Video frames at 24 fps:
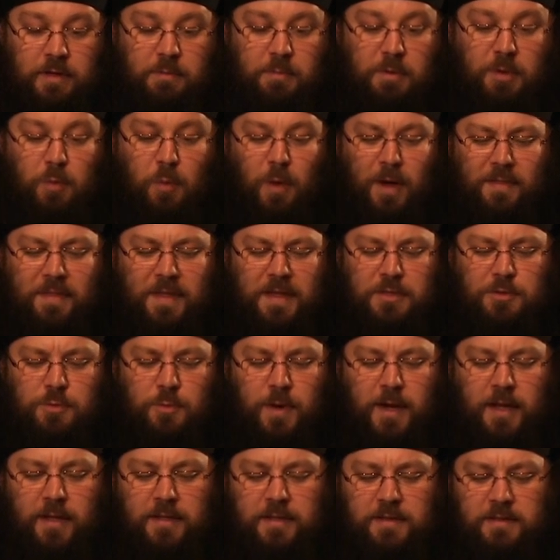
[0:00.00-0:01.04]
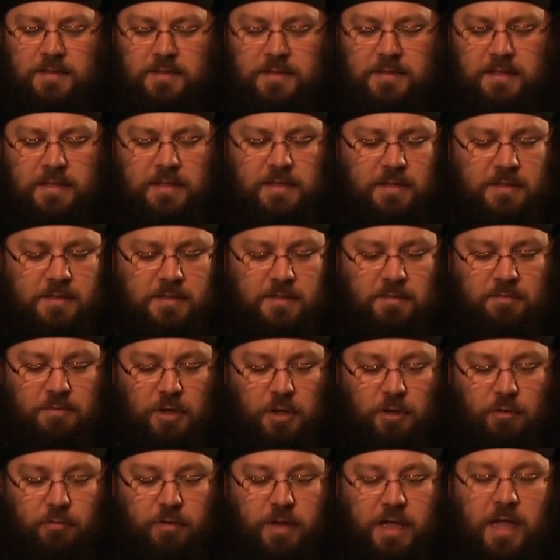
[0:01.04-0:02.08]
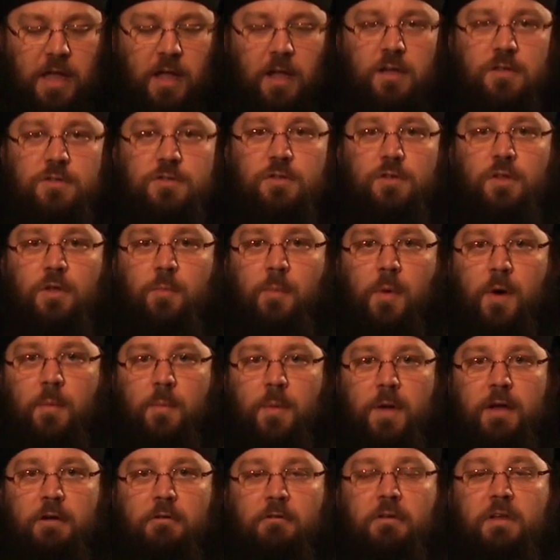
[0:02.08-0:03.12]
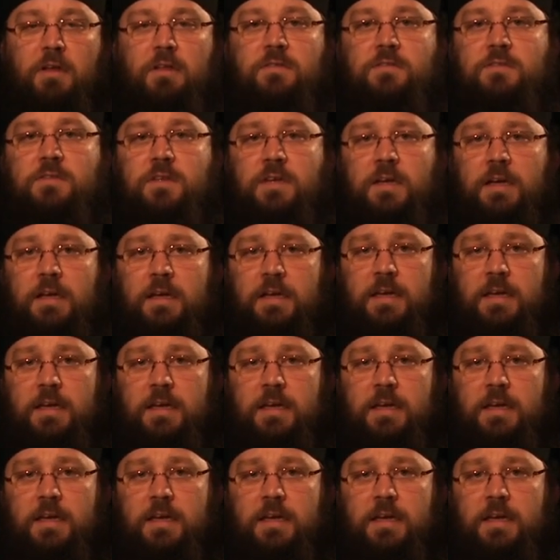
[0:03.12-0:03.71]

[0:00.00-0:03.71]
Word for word: But while they dwell in the cities of the Greeks or the barbarians,